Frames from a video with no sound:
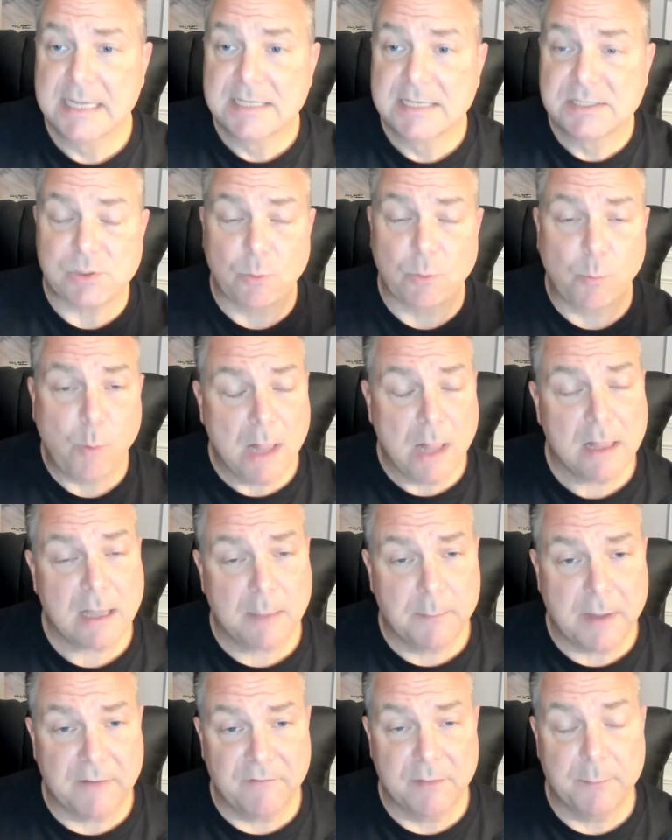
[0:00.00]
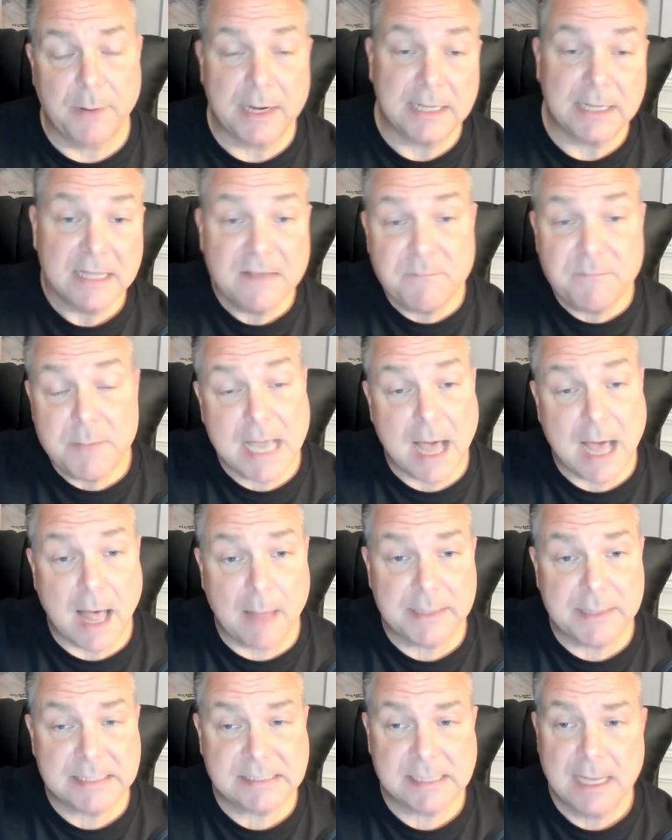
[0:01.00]
So, welcome everybody. Leave me
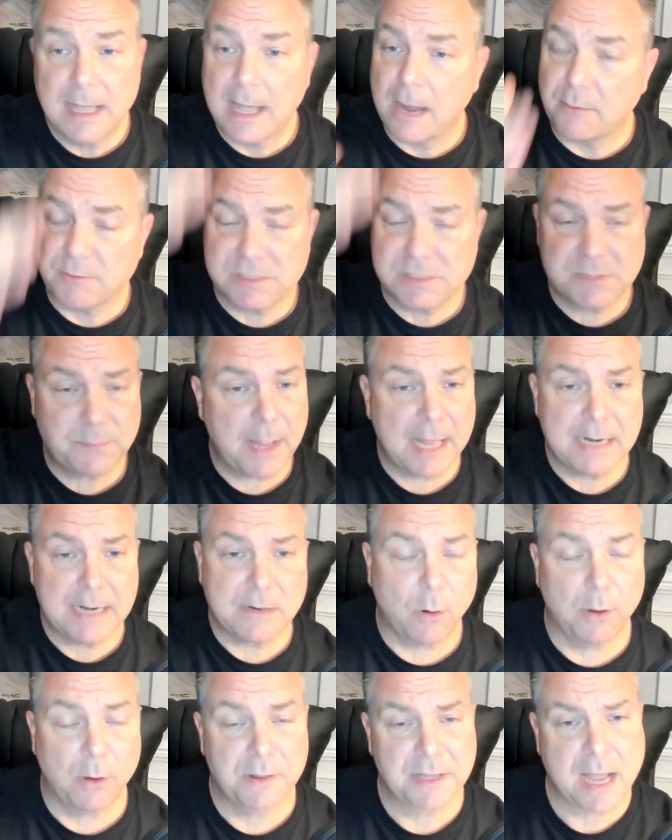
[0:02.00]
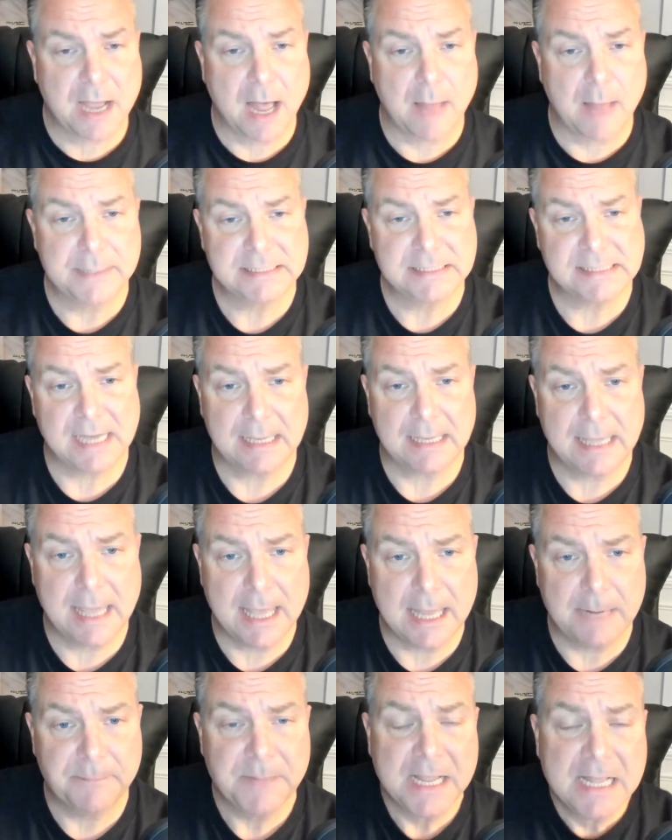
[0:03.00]
comments. I'll respond to all the comments I
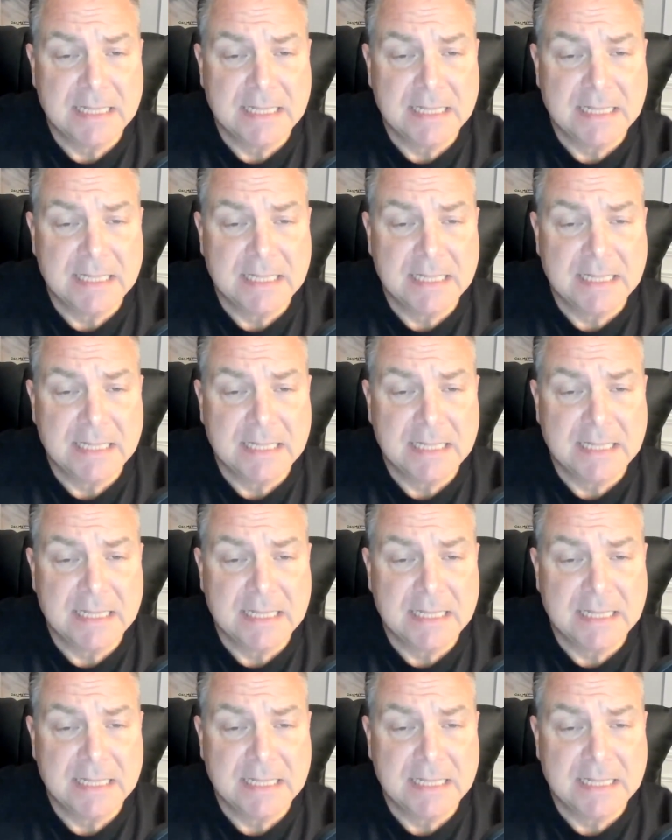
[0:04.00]
can.